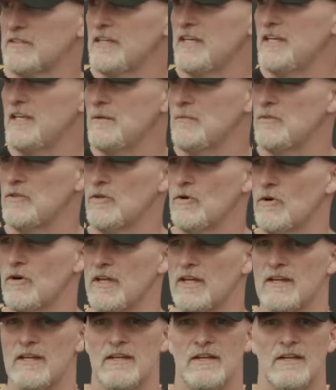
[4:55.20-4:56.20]
gave
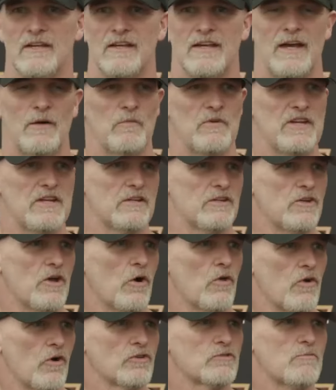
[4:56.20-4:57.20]
Micah a
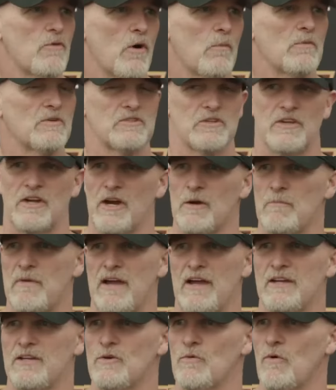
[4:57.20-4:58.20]

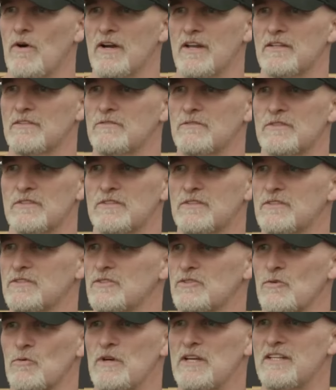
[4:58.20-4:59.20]
high snap rate
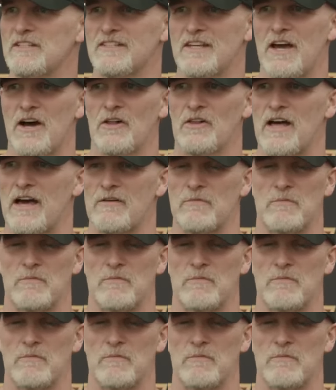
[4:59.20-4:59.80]
versus the